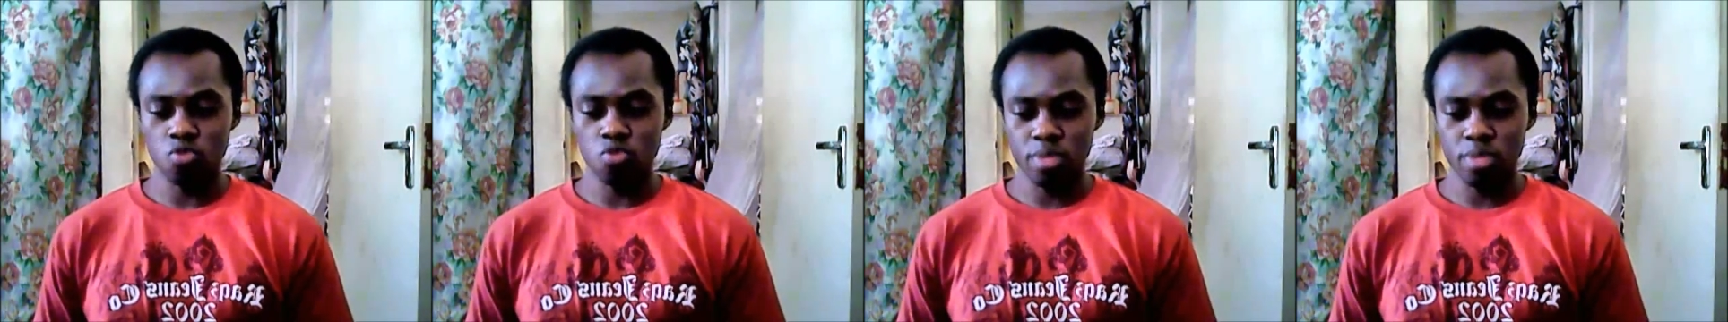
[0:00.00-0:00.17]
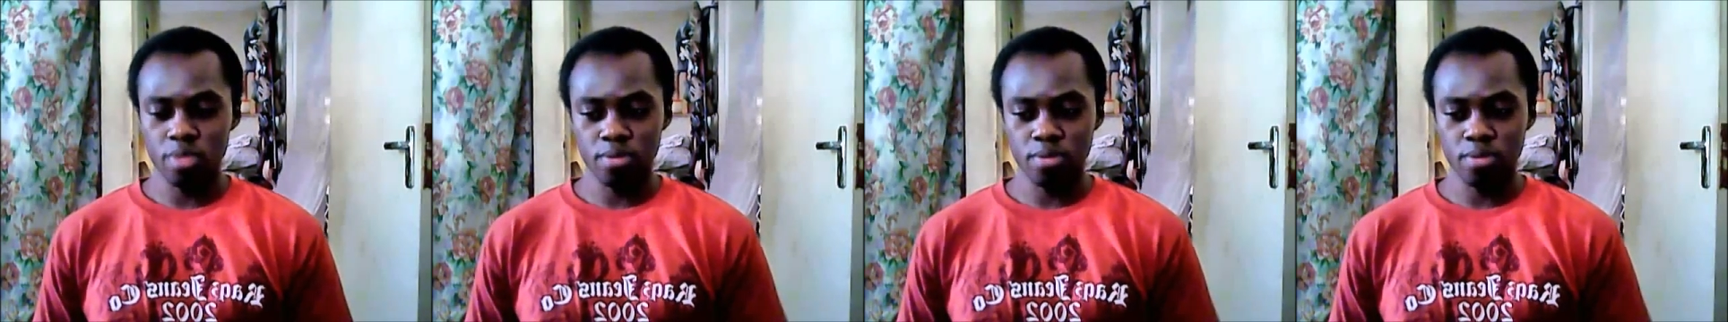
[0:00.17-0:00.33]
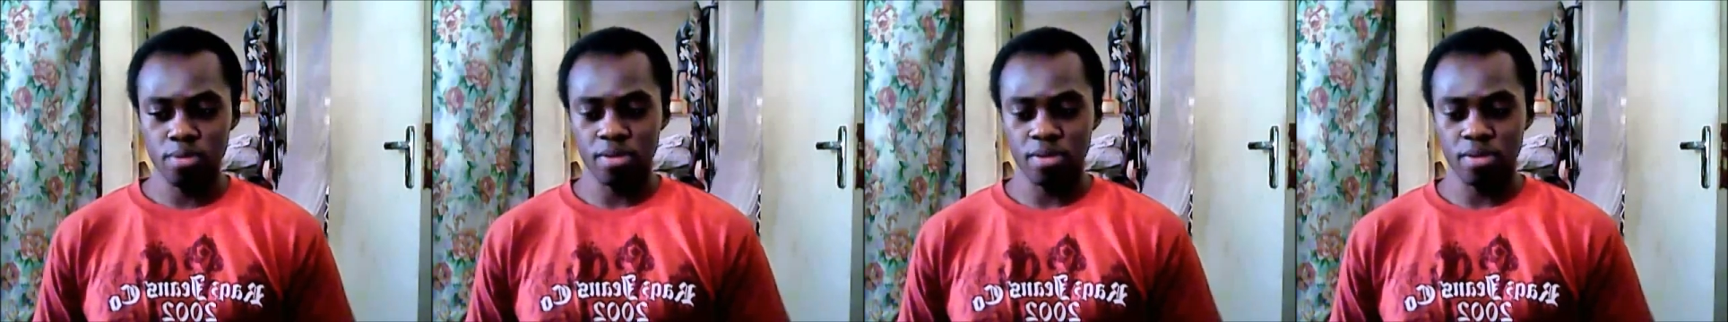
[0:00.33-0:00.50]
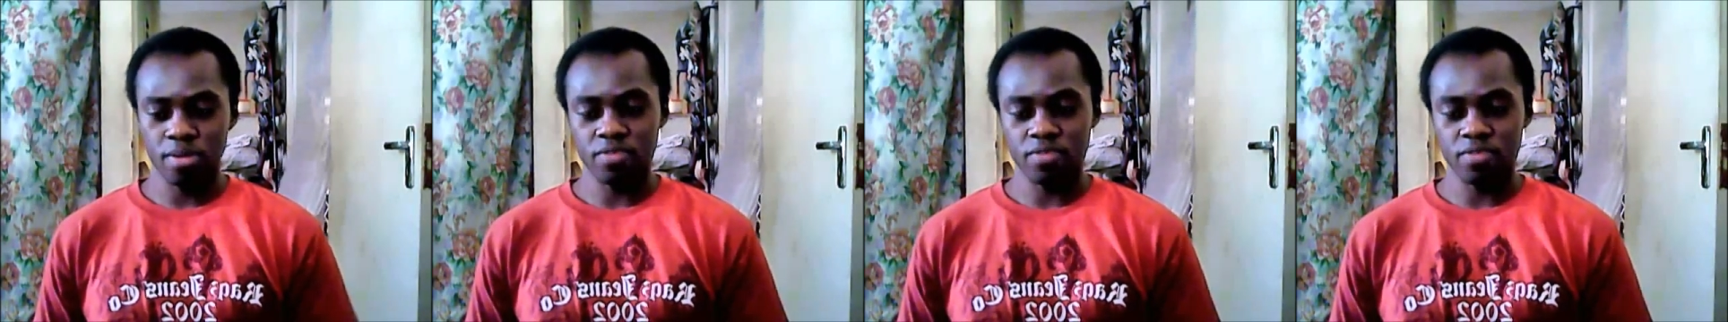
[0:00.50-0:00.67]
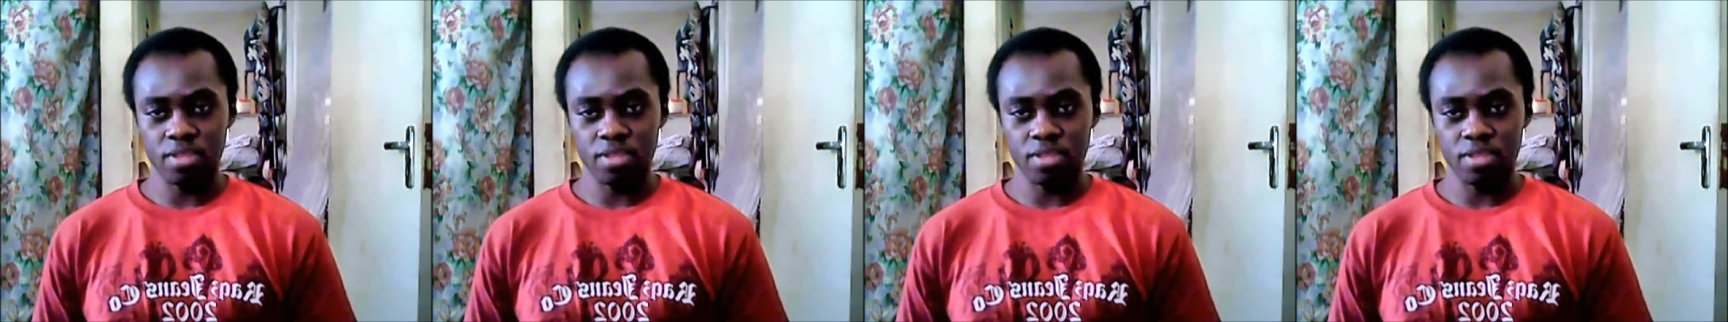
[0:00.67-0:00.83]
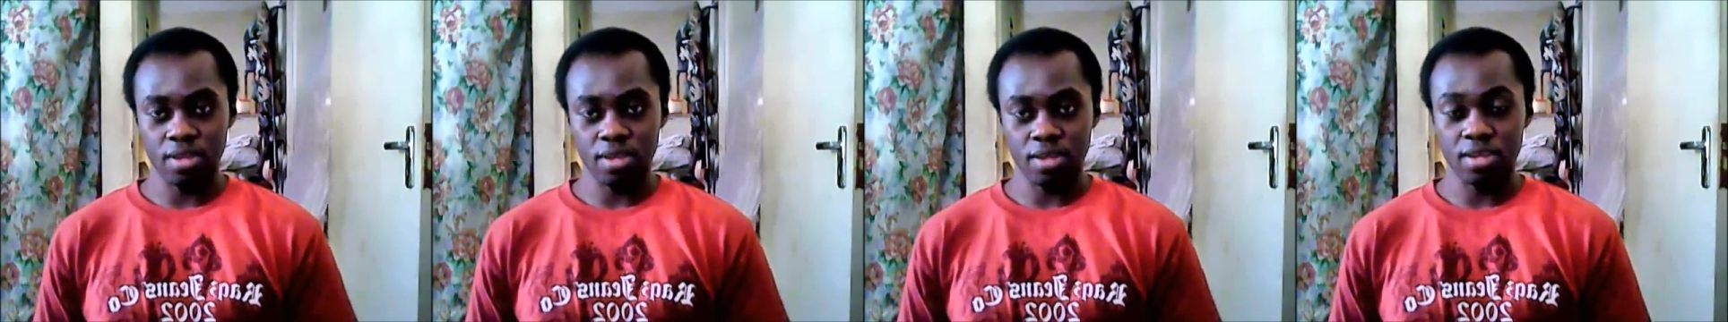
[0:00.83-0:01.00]
people have
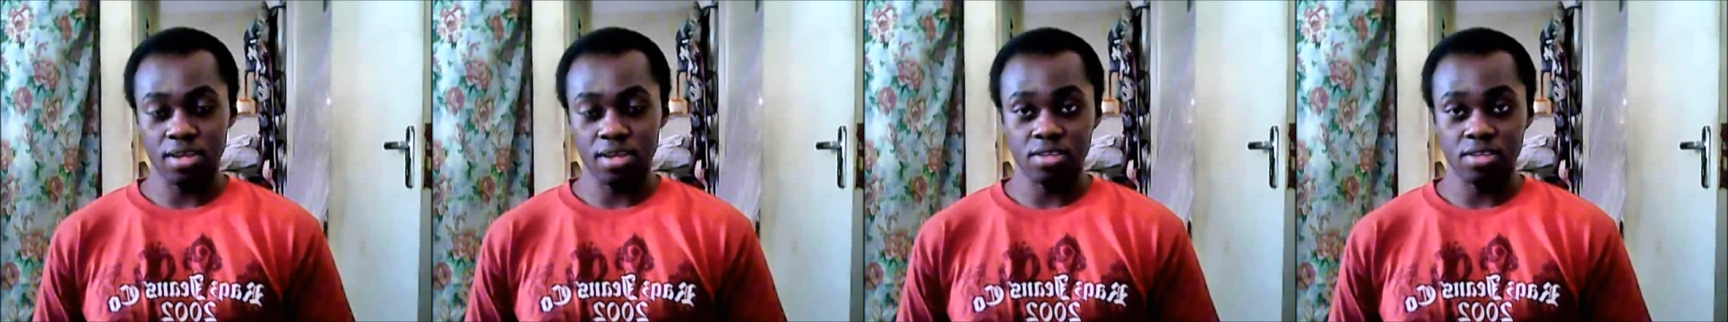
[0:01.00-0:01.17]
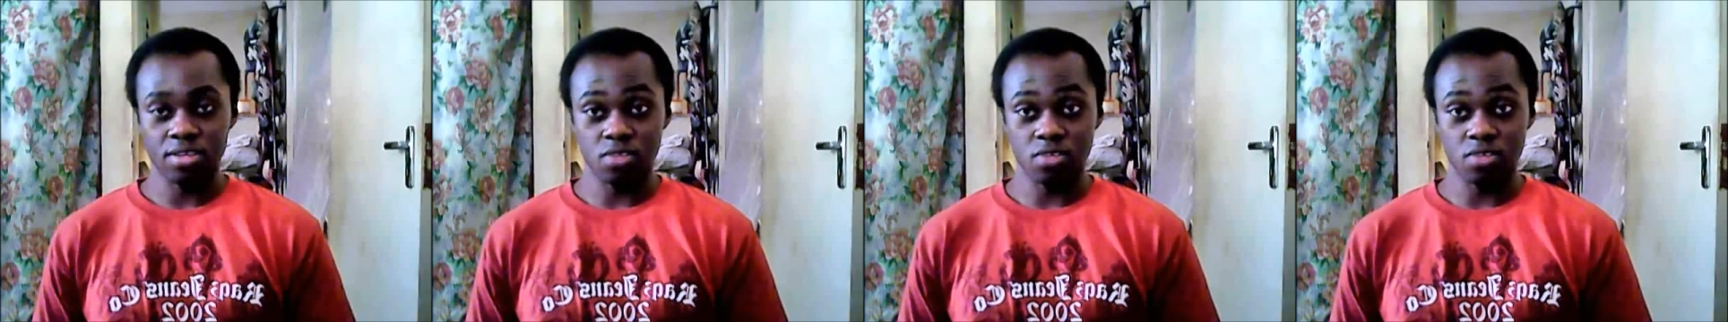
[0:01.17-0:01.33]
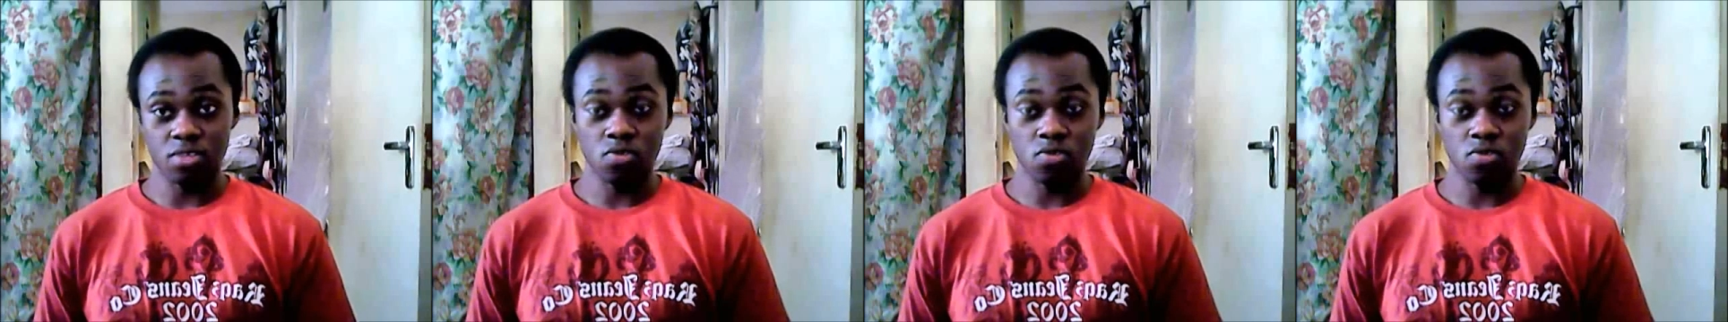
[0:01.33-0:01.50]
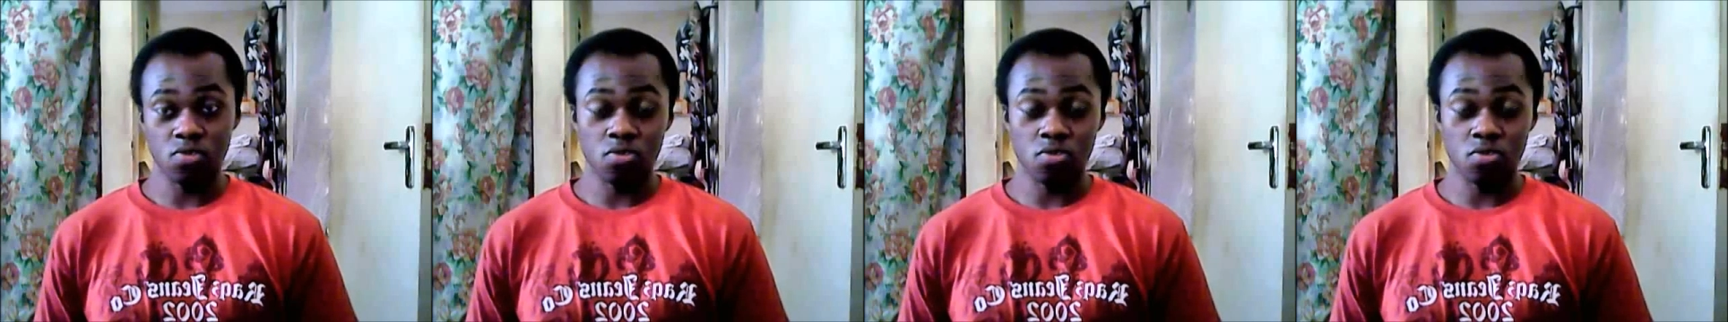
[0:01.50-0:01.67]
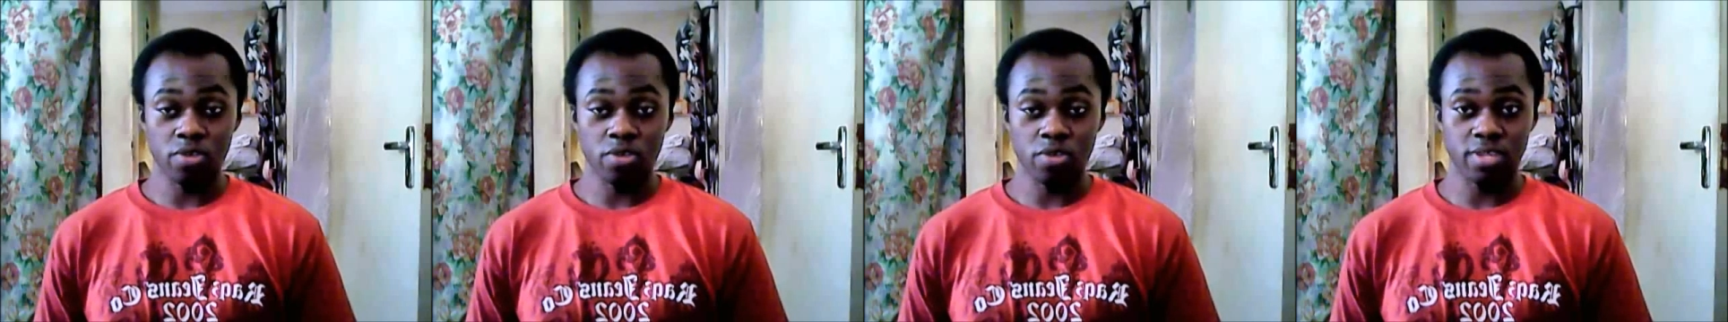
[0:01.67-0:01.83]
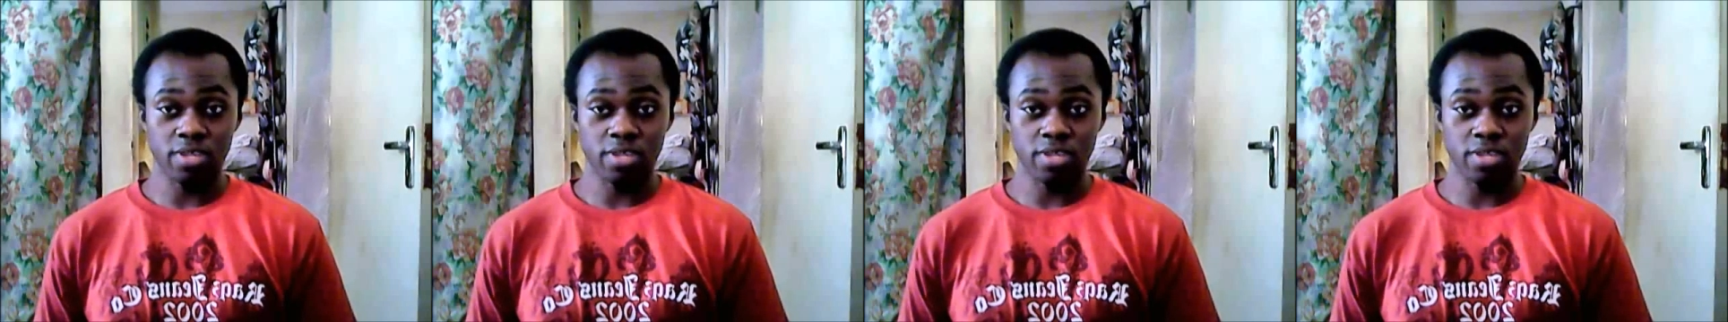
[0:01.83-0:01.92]
eaten Acacia's full course,